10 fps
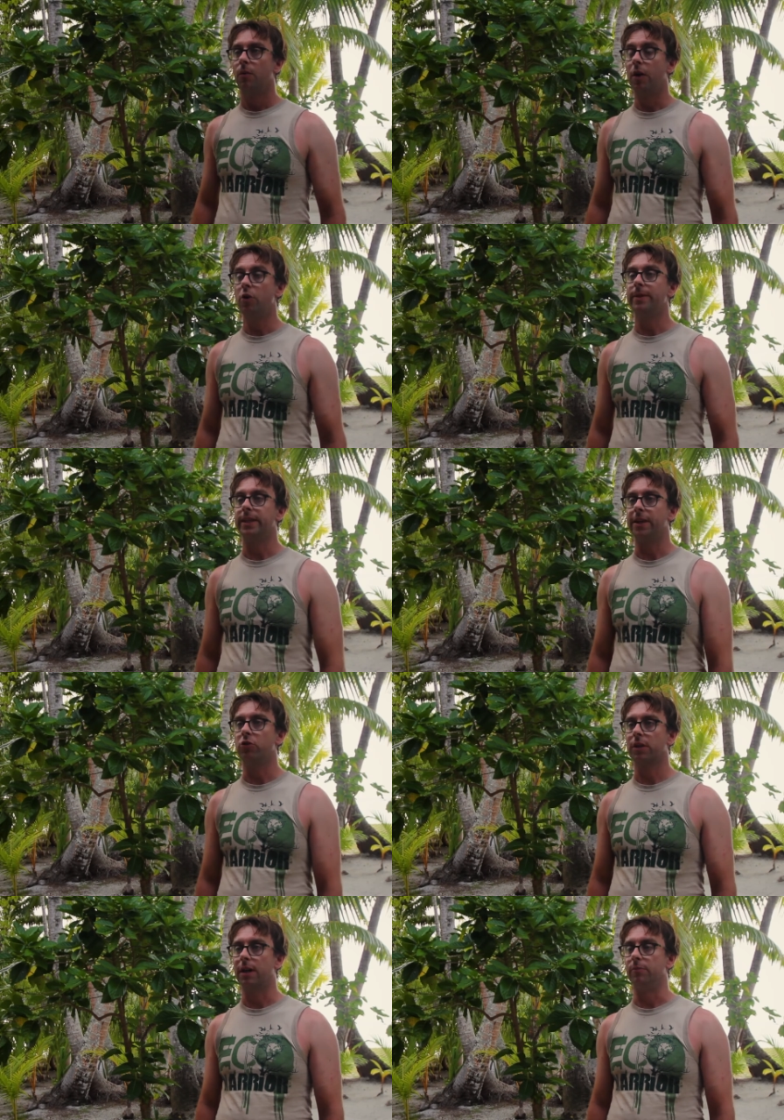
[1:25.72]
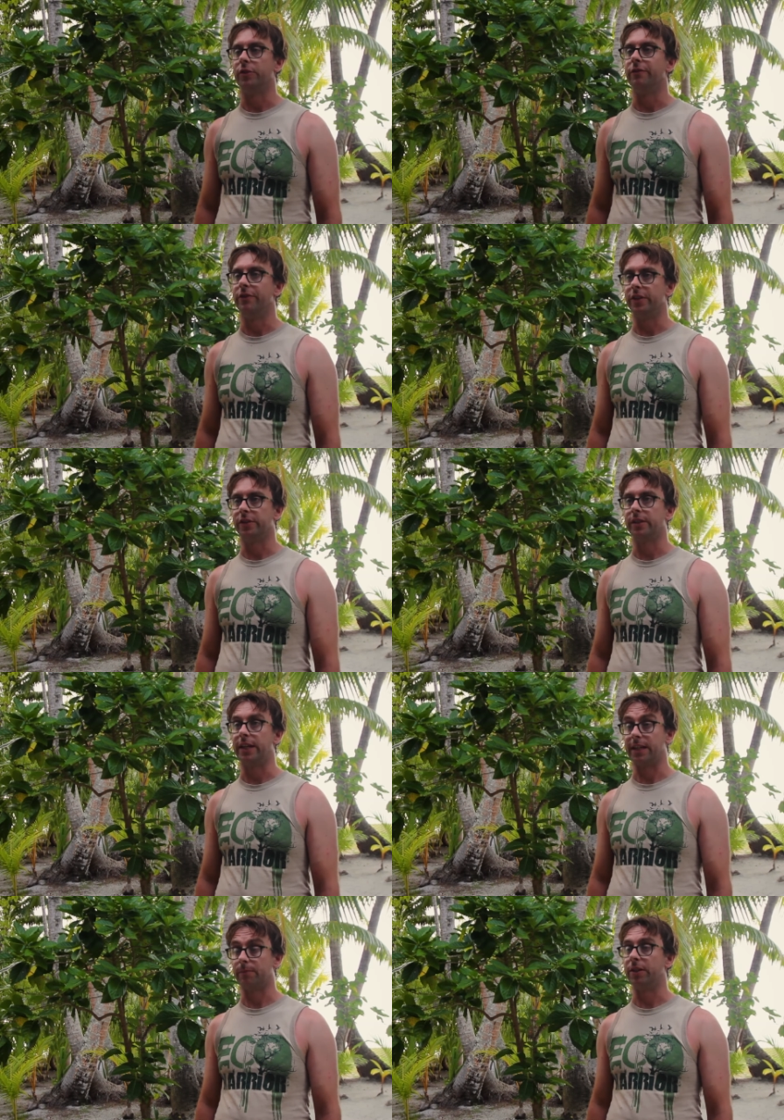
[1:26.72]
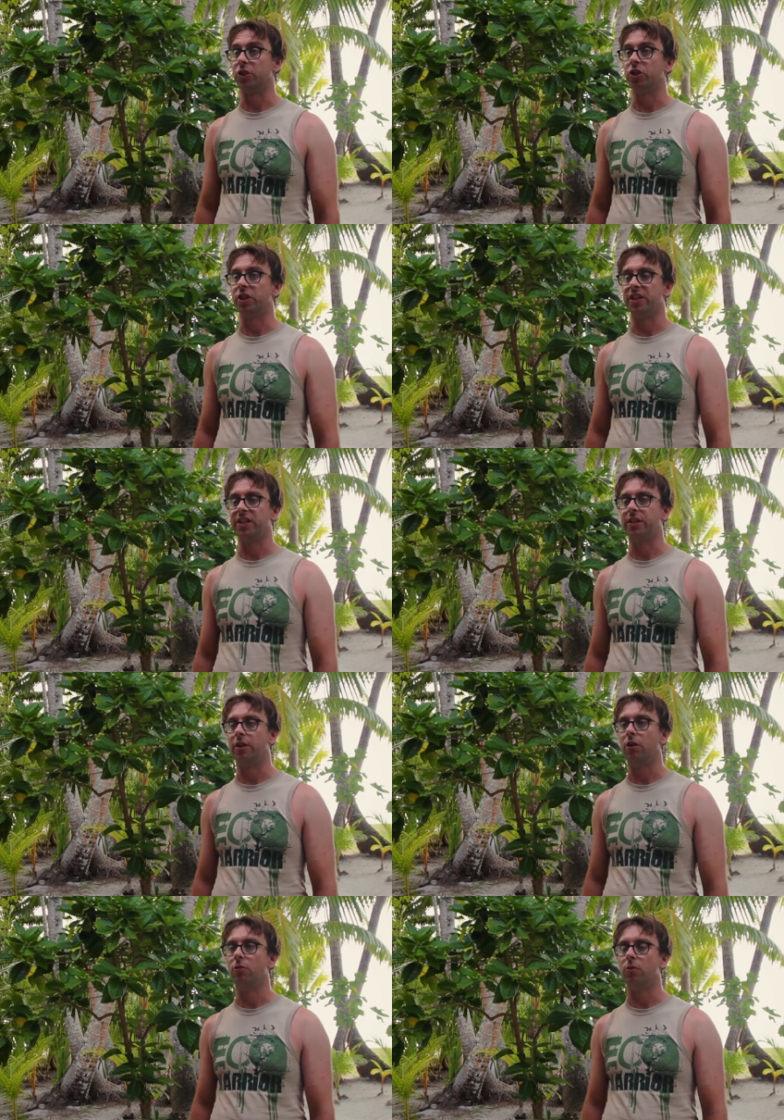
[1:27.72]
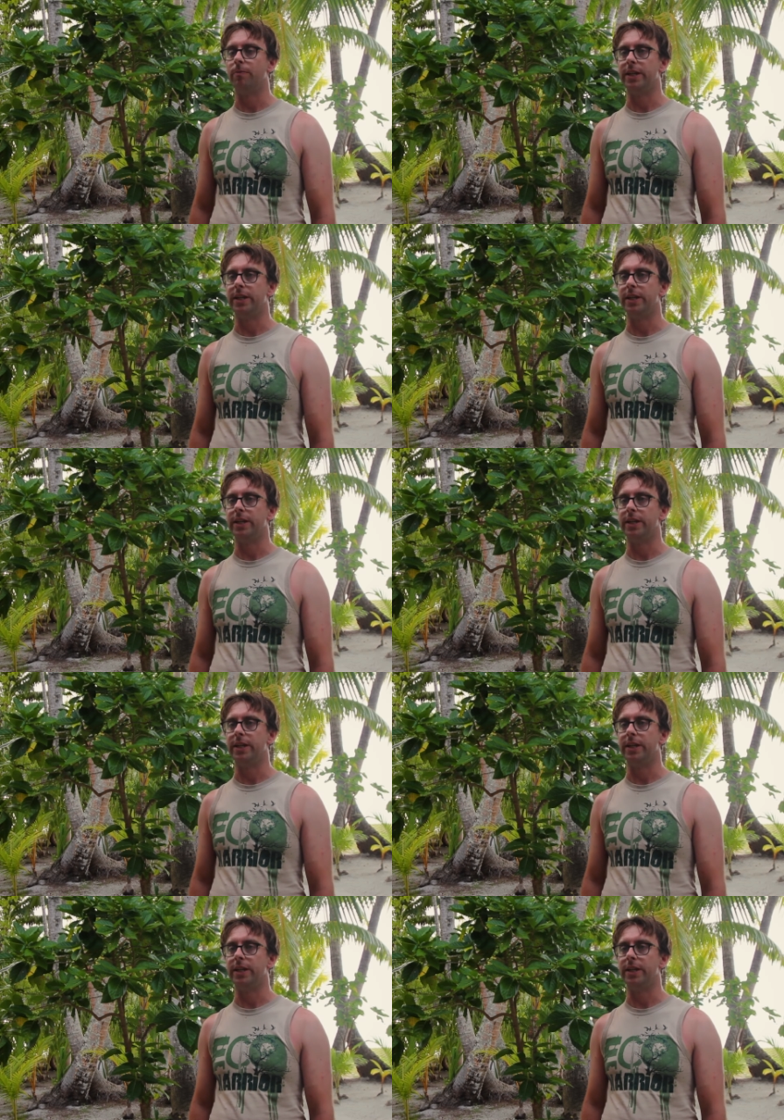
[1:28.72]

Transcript: We're hoping the outcomes of this expedition to Tetiaroa will